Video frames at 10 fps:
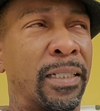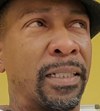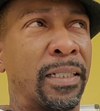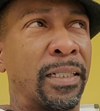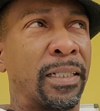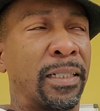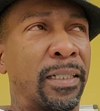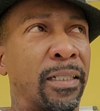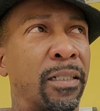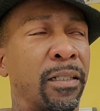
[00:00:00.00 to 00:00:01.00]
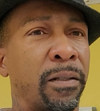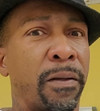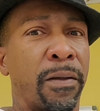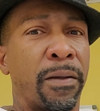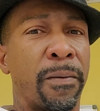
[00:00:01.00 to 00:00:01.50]
the
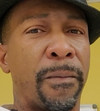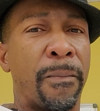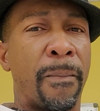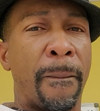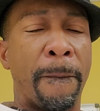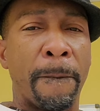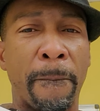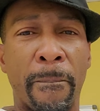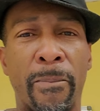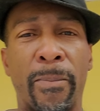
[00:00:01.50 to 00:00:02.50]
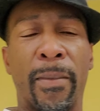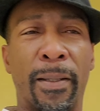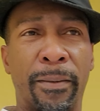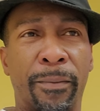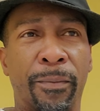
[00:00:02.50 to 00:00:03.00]
tissue of choice for
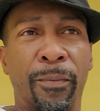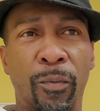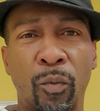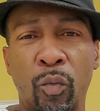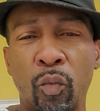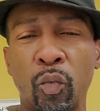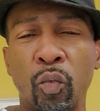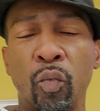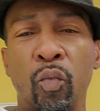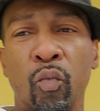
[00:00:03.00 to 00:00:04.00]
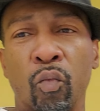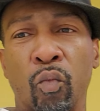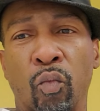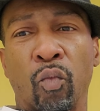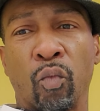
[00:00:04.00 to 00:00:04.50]
detection of recent
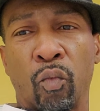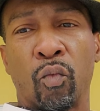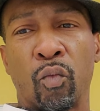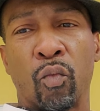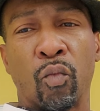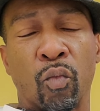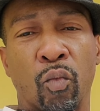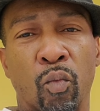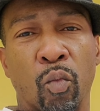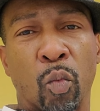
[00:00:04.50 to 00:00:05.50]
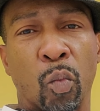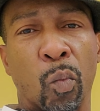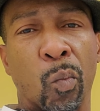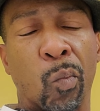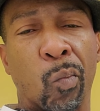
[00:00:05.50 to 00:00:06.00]
exposure to elements such
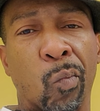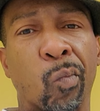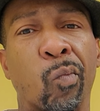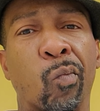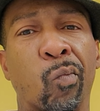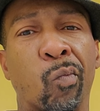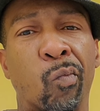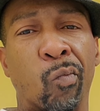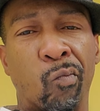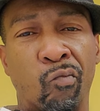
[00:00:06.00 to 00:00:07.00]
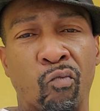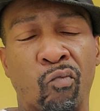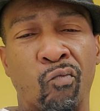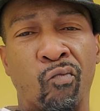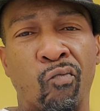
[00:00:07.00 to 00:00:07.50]
as aluminum,